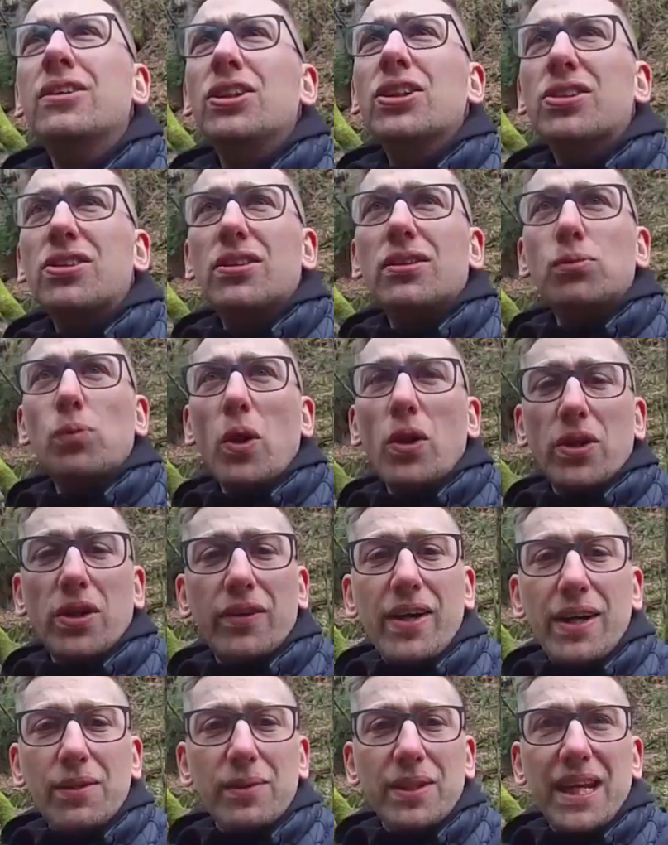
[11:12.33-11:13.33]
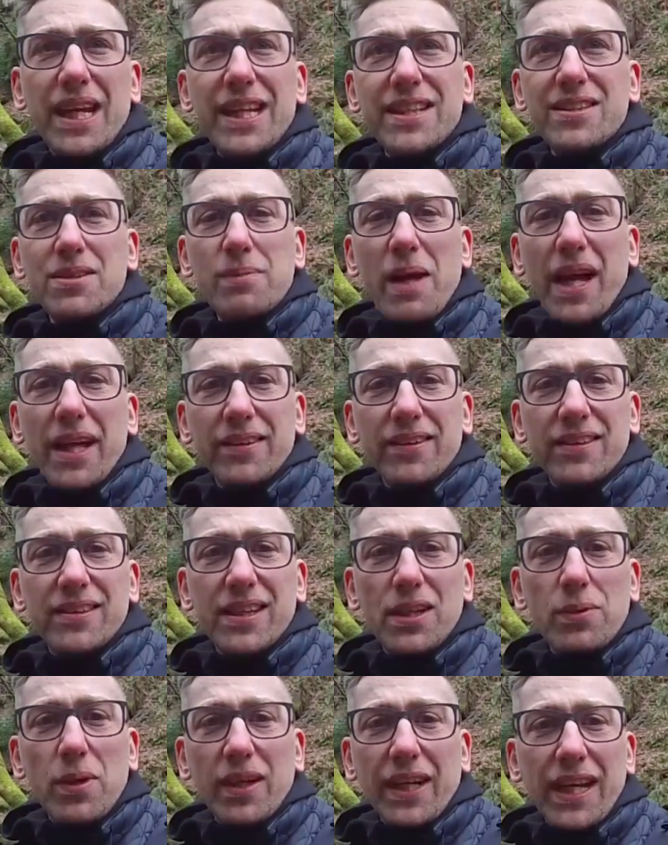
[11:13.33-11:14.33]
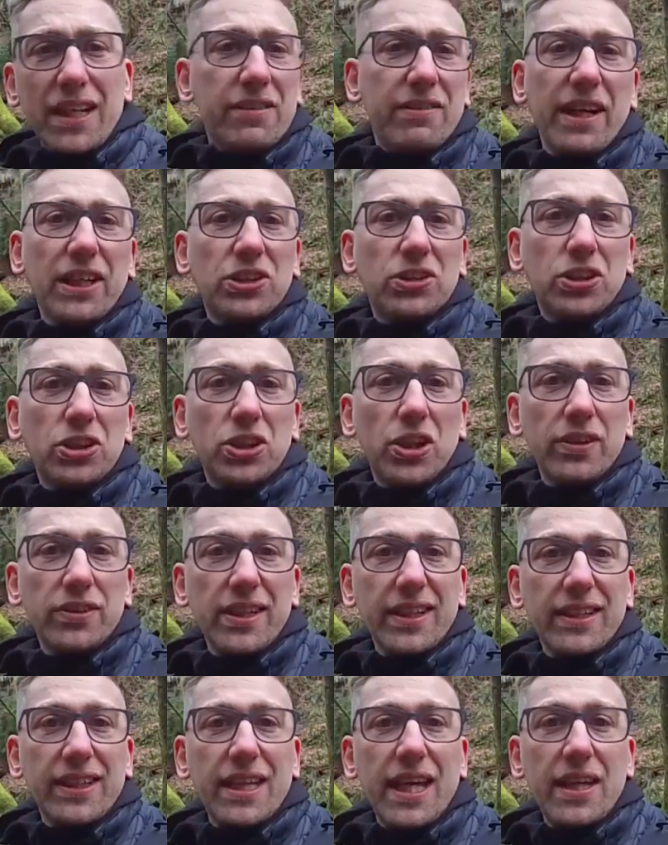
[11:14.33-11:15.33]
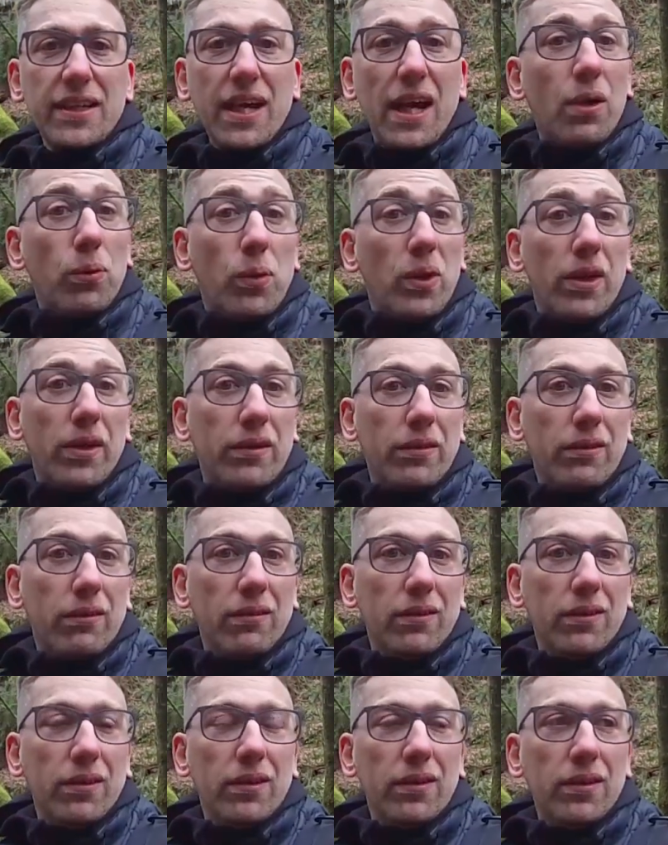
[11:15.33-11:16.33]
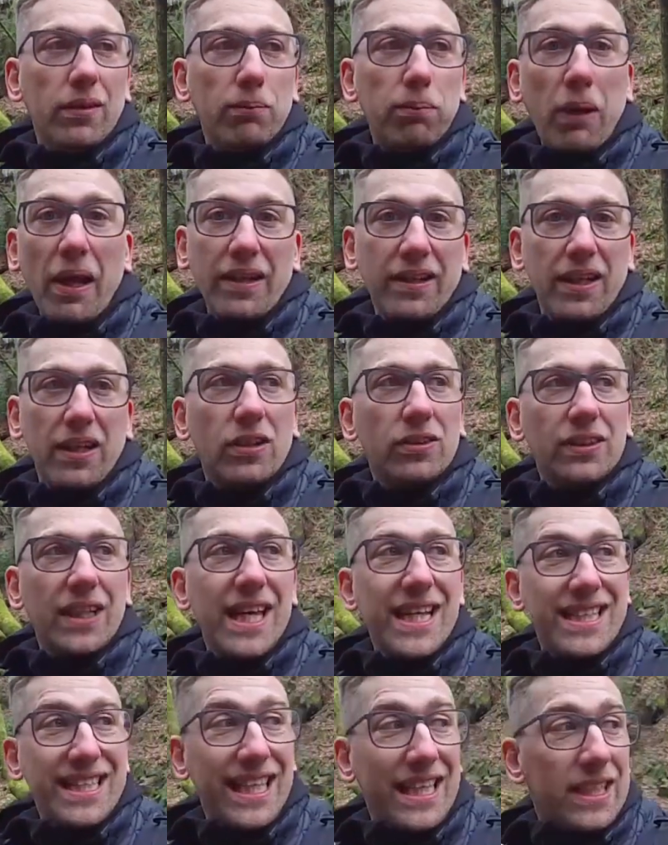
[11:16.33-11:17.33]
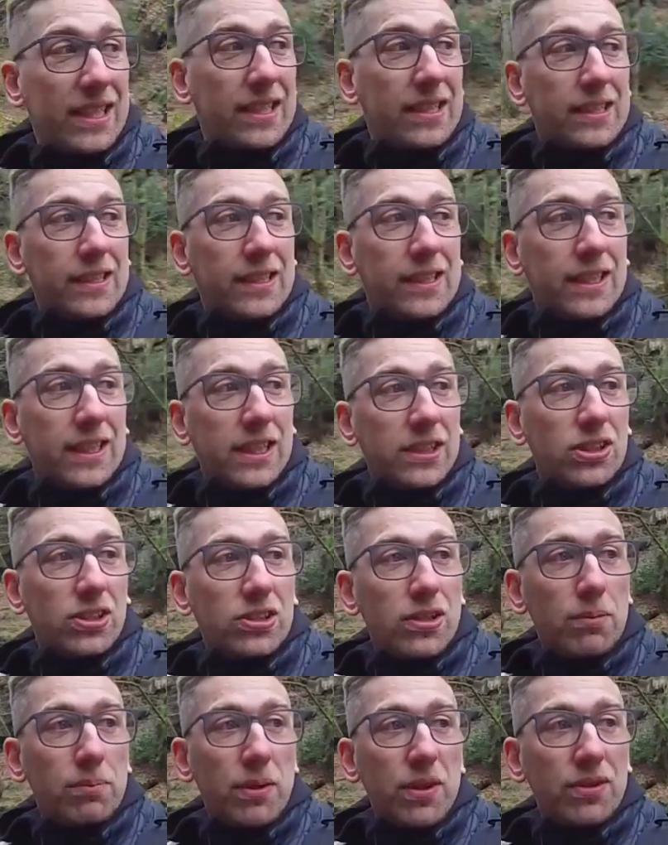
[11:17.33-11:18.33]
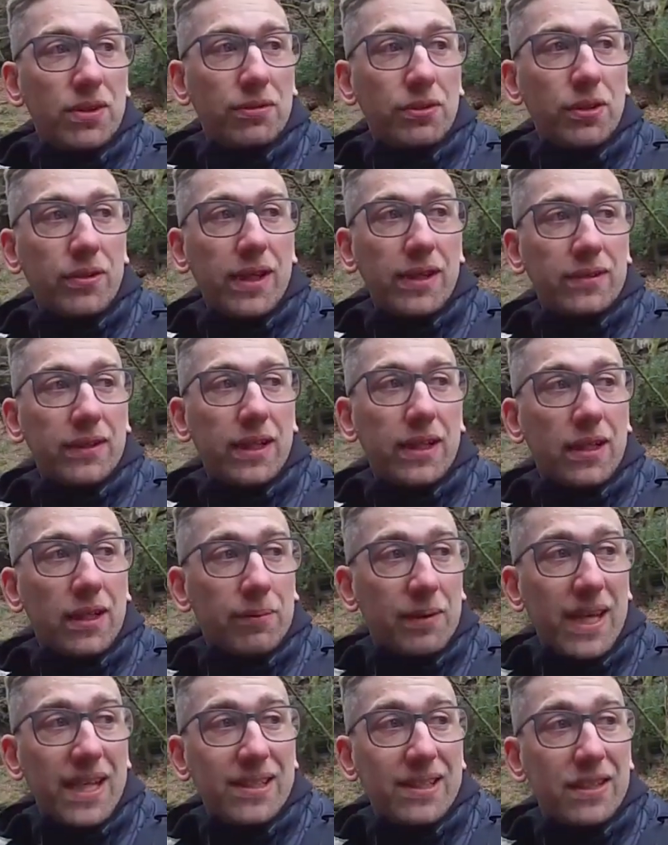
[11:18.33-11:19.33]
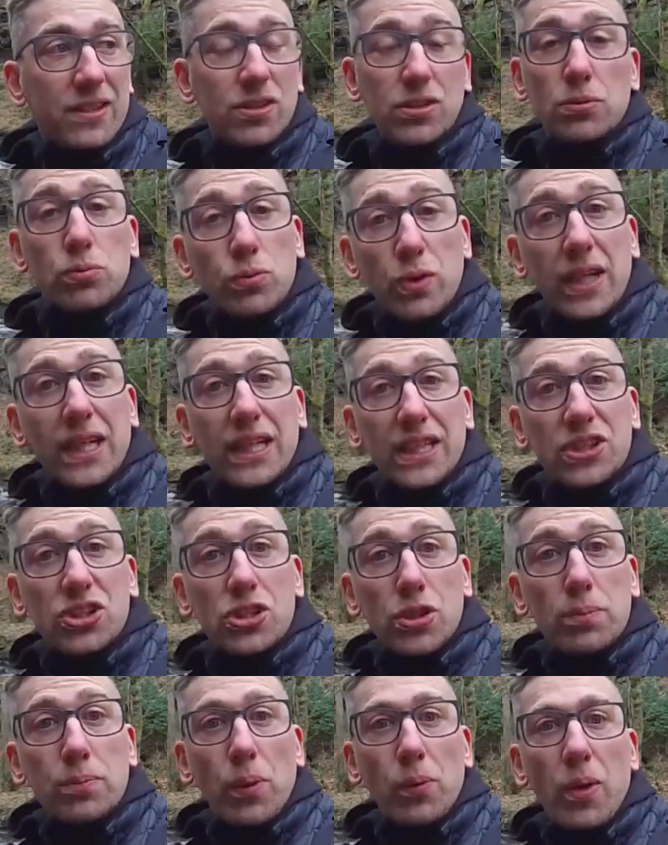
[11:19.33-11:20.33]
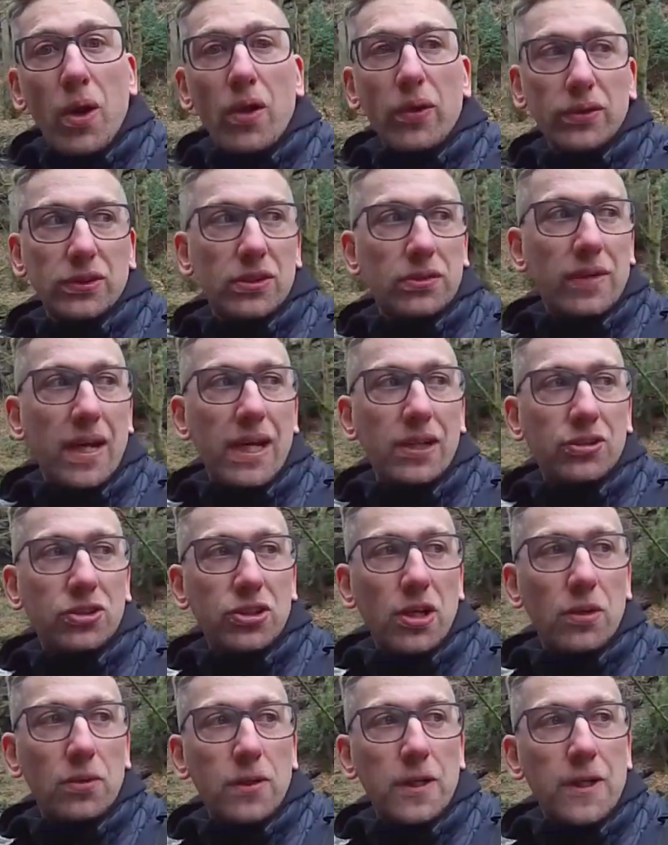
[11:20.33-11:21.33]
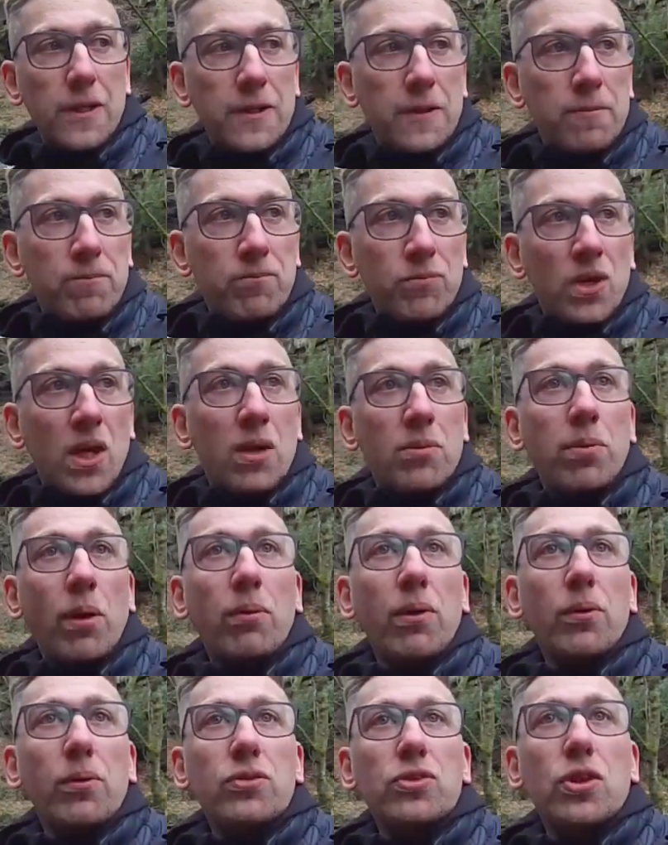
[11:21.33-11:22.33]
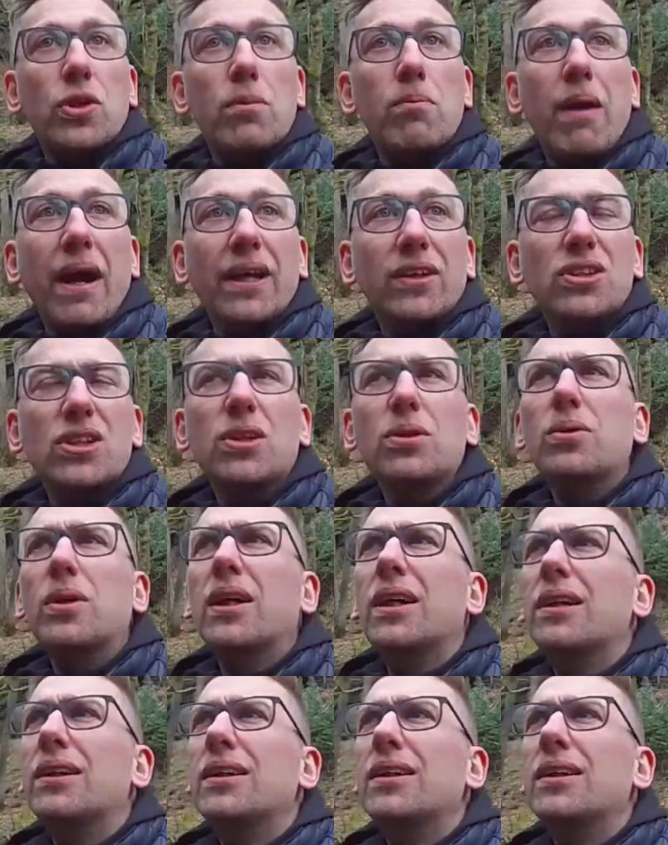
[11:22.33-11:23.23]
just walk around with the lens in my hand and see what kind of extra shots I can get that I weren't planning on getting. This is so beautiful around here, and I'm guessing there's some really super walks as well, so probably one to come back to